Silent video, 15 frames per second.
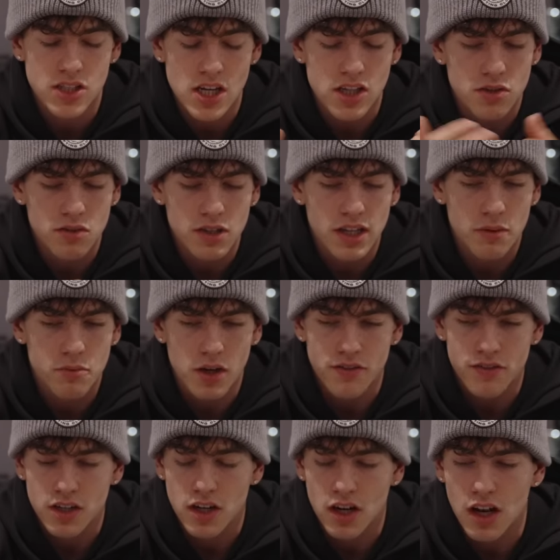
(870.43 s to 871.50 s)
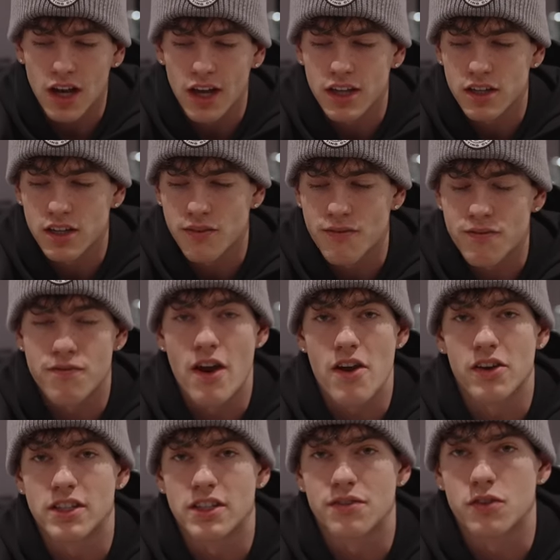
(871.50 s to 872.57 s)
genuinely, I'm not even gonna lie,
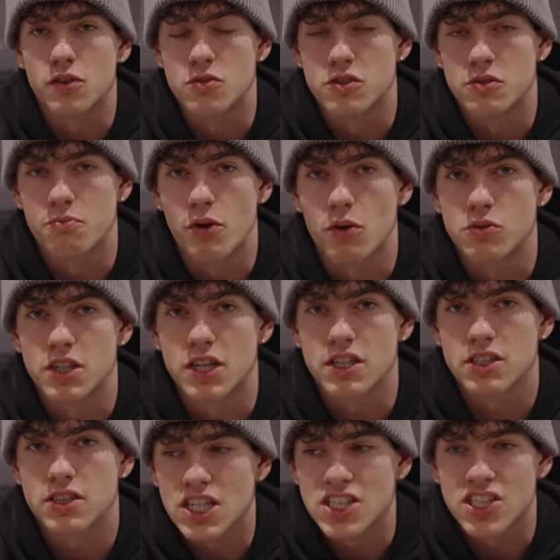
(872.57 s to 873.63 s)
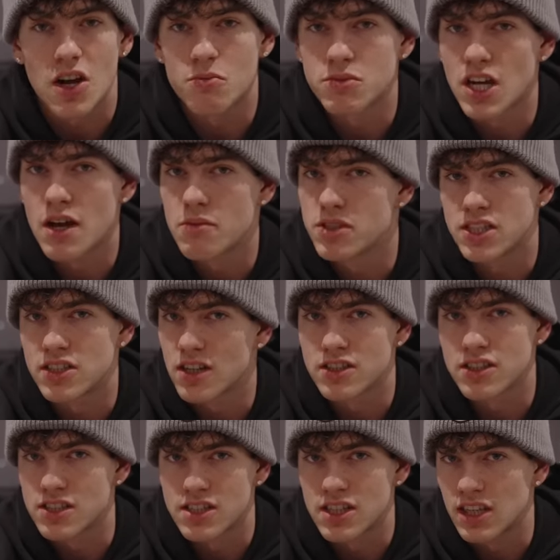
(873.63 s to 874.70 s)
very difficult to process. Sometimes it
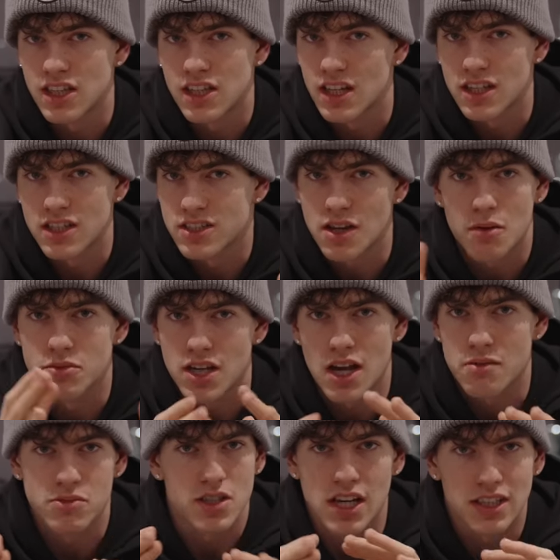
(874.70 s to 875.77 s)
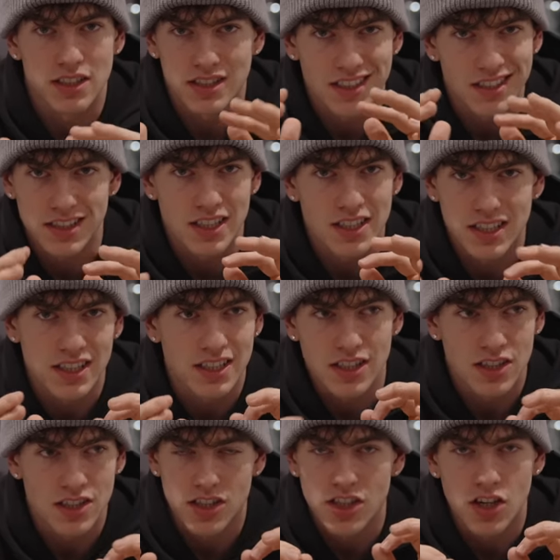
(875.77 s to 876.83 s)
doesn't sink in, and sometimes I,
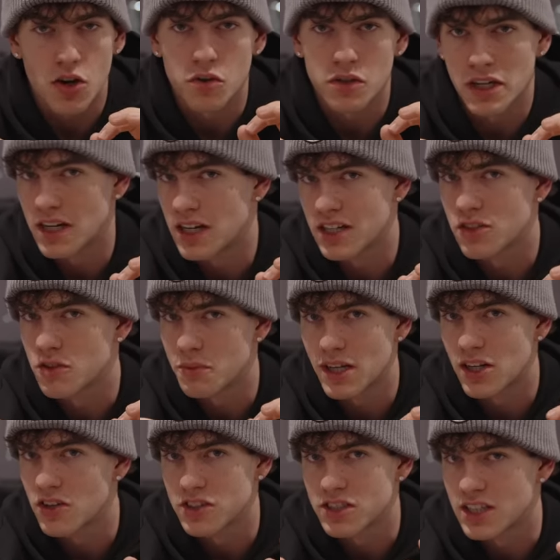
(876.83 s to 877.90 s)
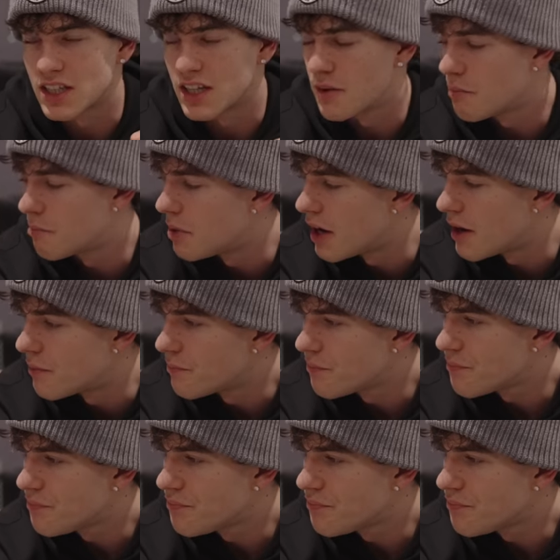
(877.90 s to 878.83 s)
you know, get a little bit lost in it. But